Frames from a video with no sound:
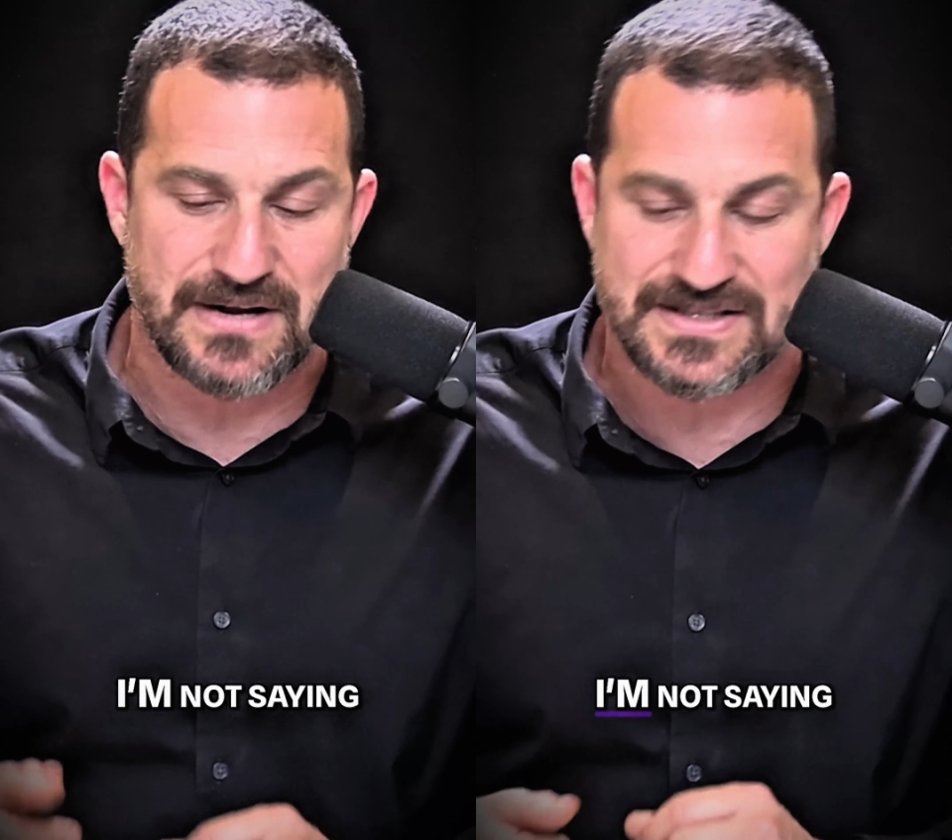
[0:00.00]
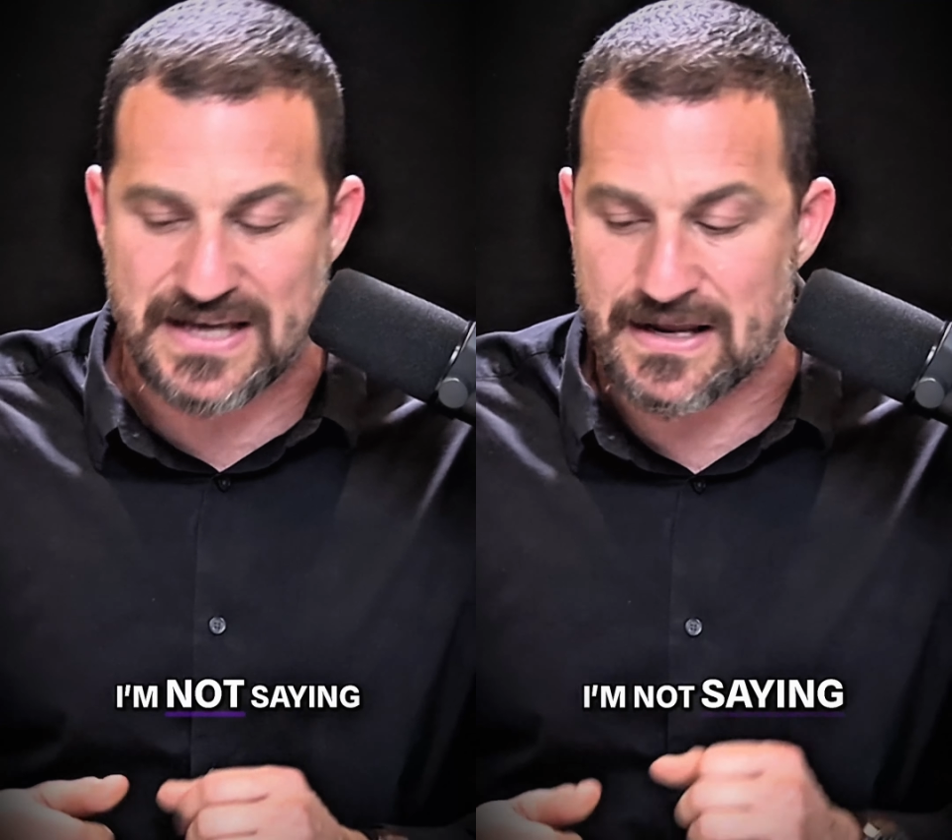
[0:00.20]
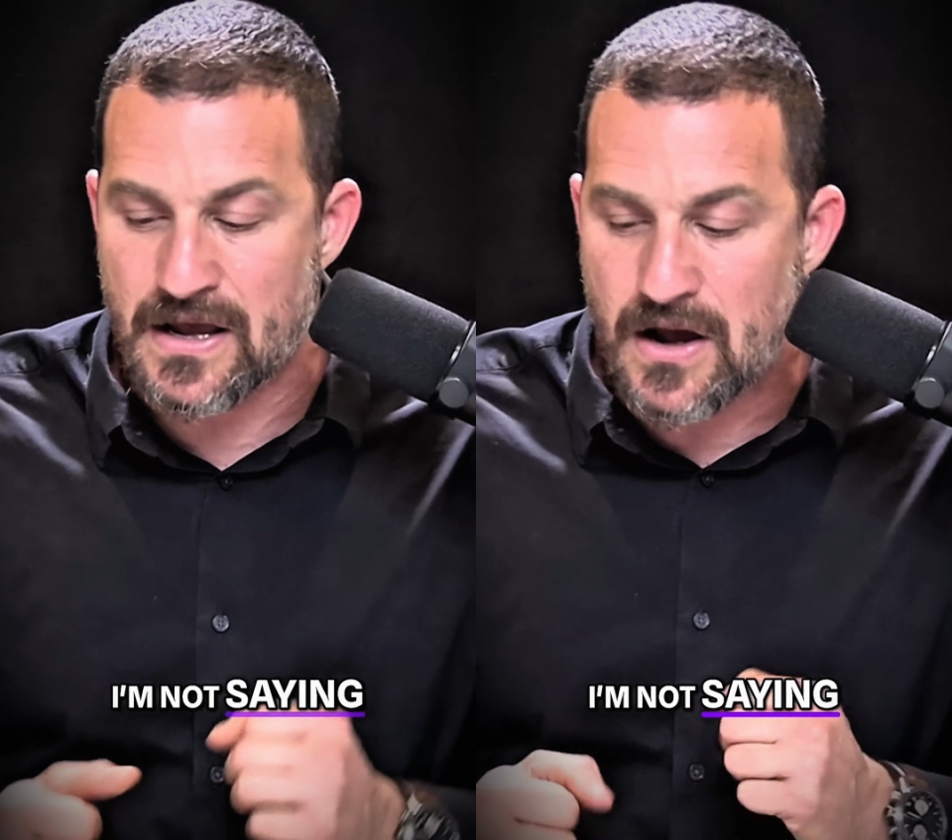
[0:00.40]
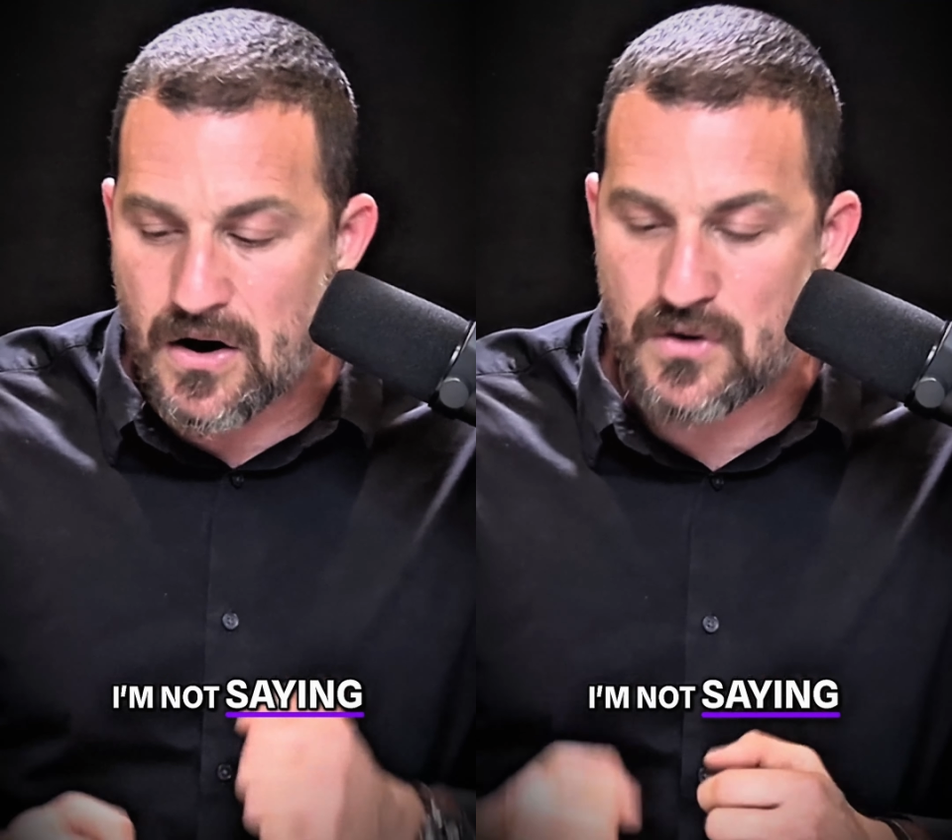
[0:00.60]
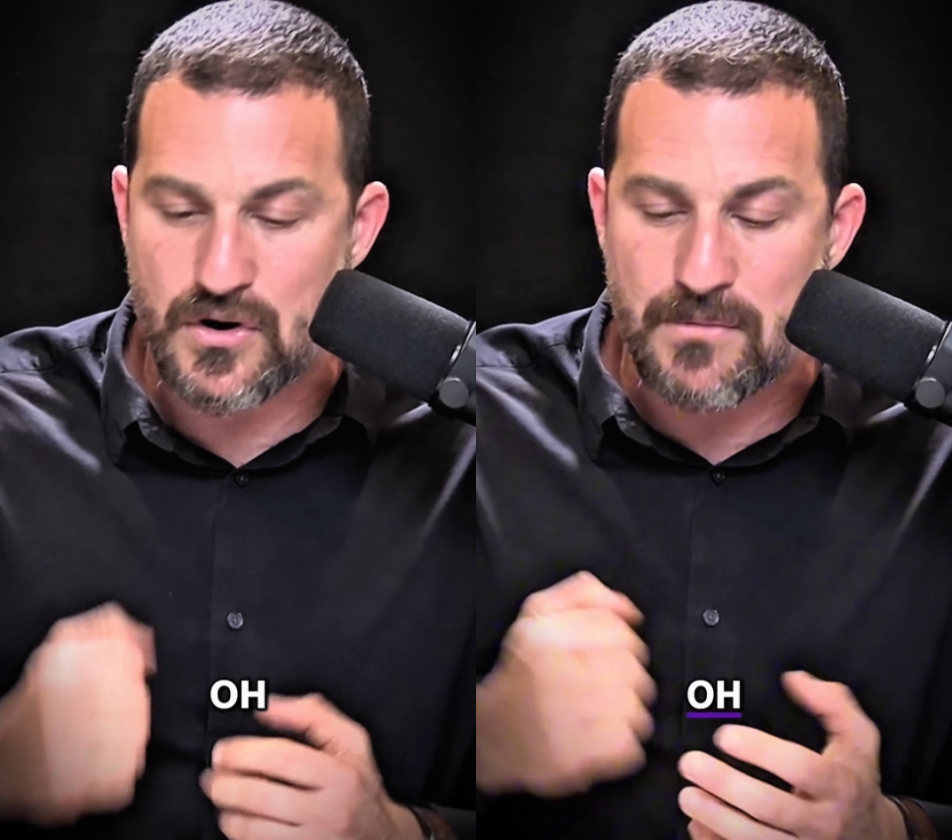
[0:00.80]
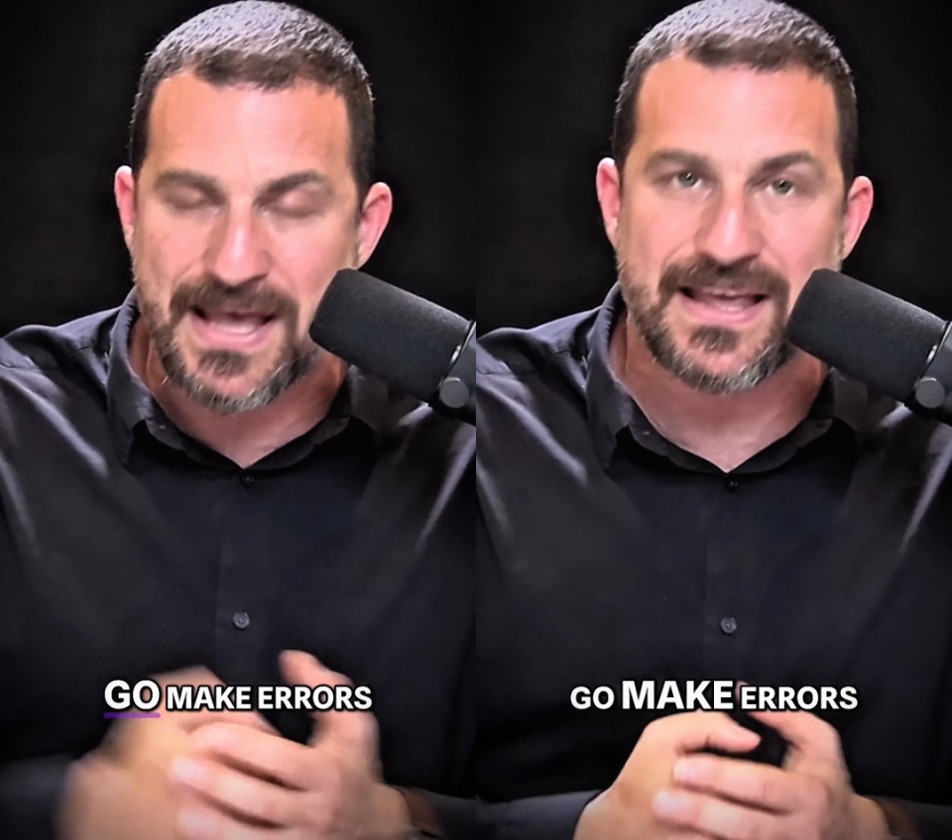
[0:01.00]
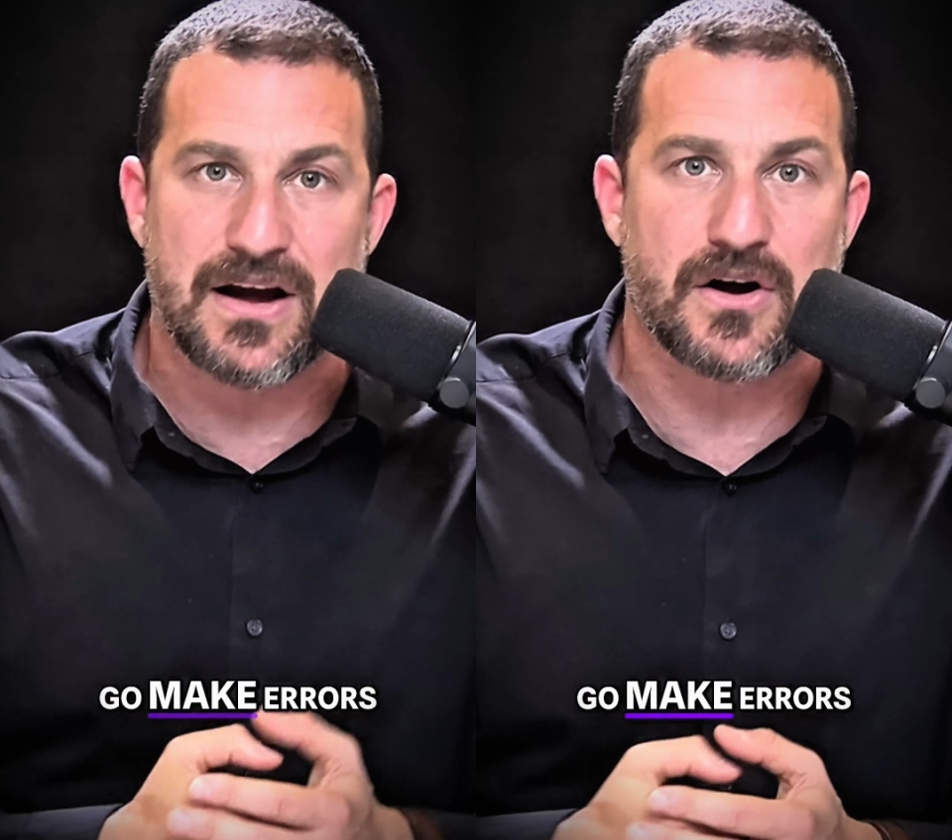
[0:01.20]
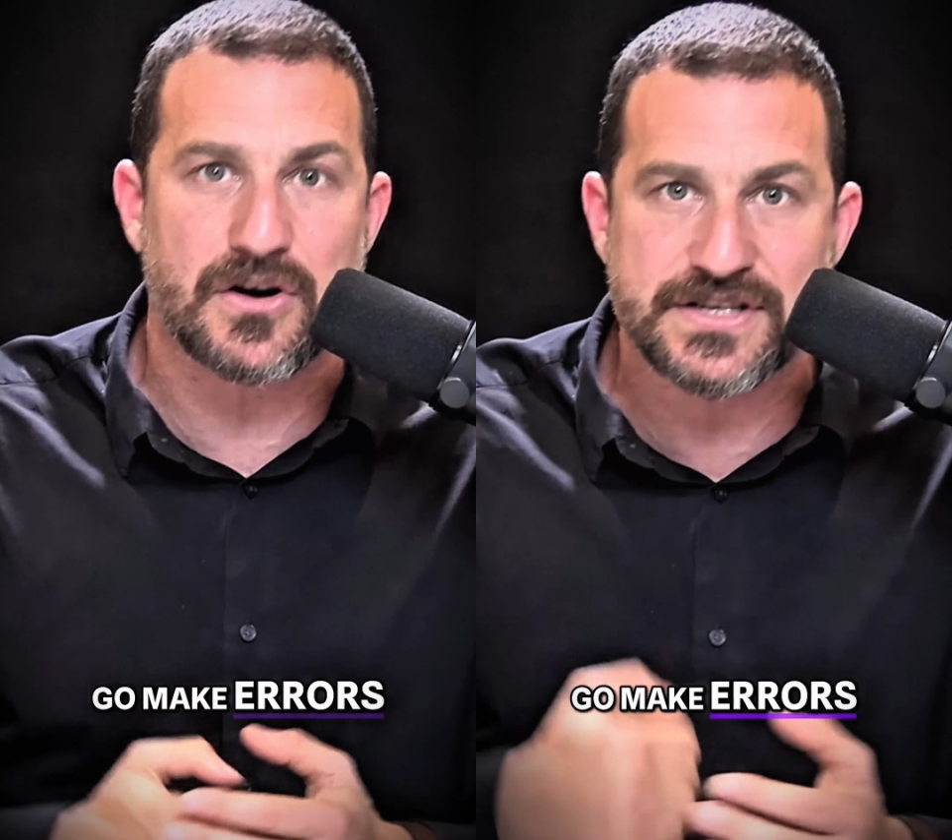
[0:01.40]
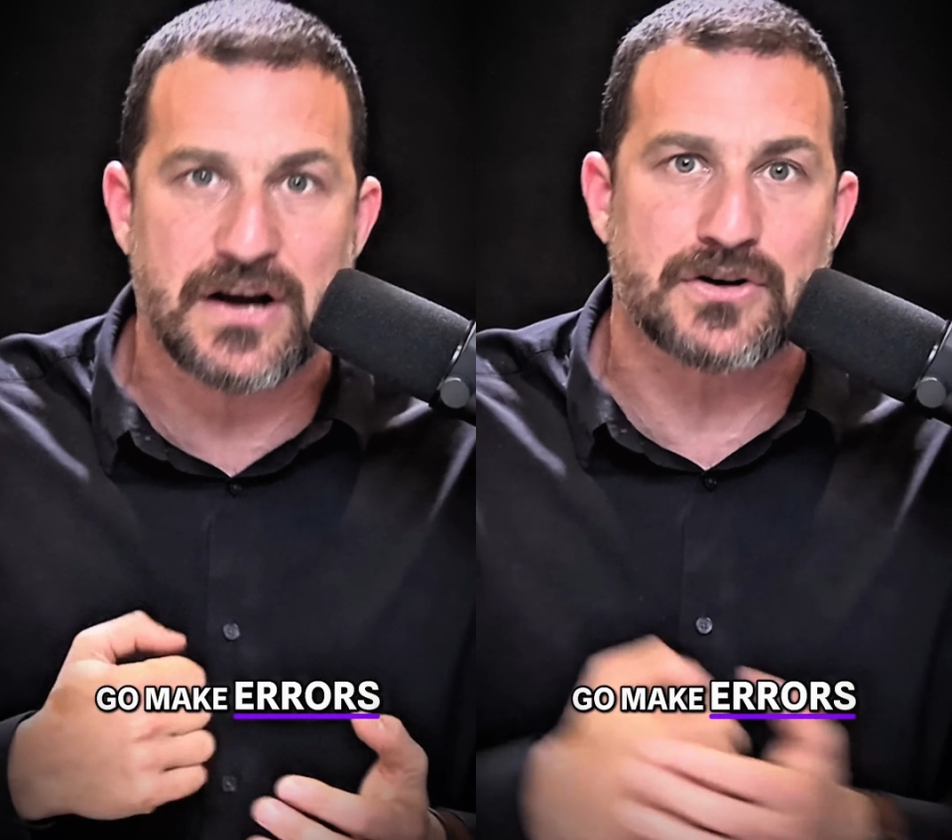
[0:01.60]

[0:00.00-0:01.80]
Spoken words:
I'm not saying, oh, go make errors.